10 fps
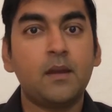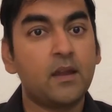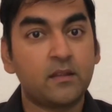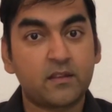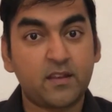
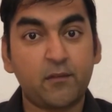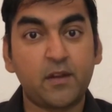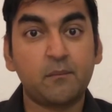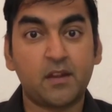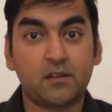in the
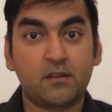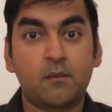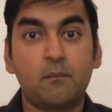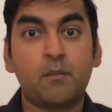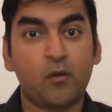7 month,
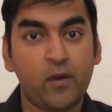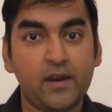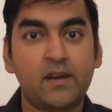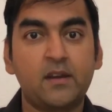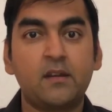
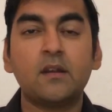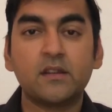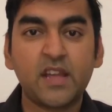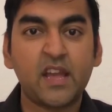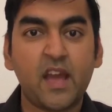provided
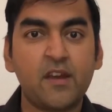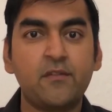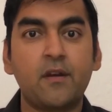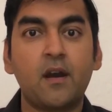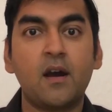they have
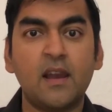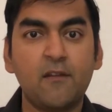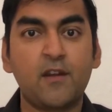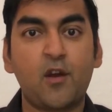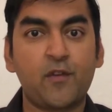a
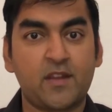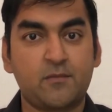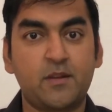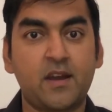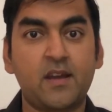level of
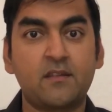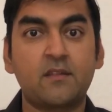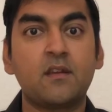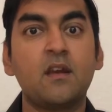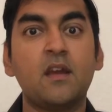
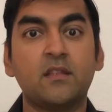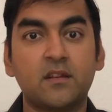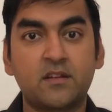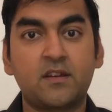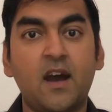expertise in
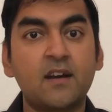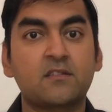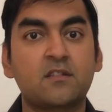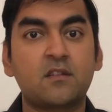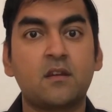the
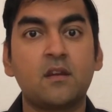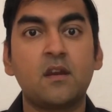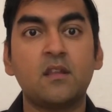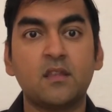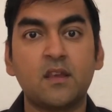task,
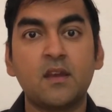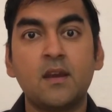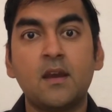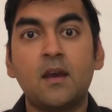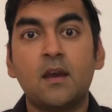in the
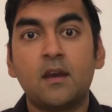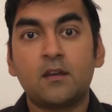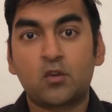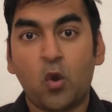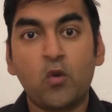
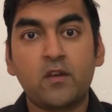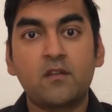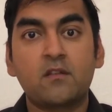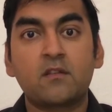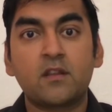
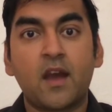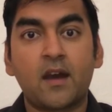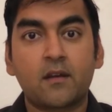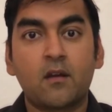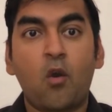stories they
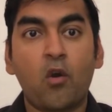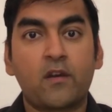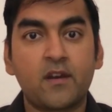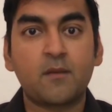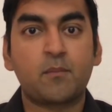are
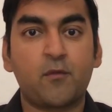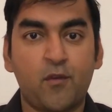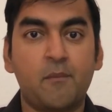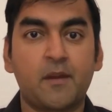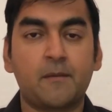already
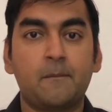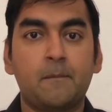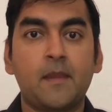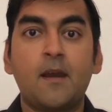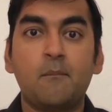performing?
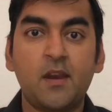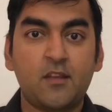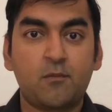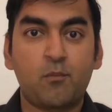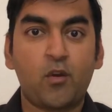
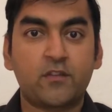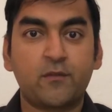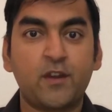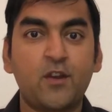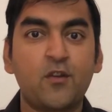Please pause the
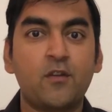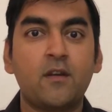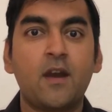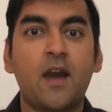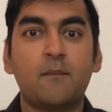video
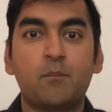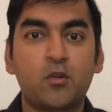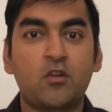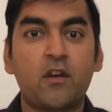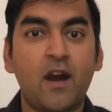and
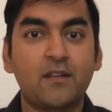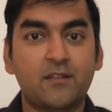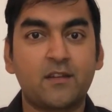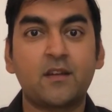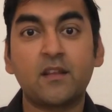put your
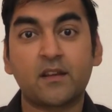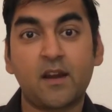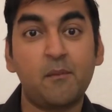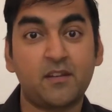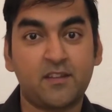answer in the
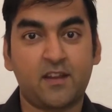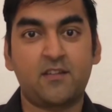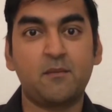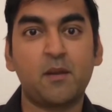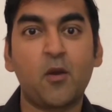comment
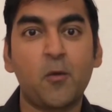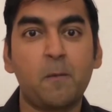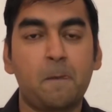section below.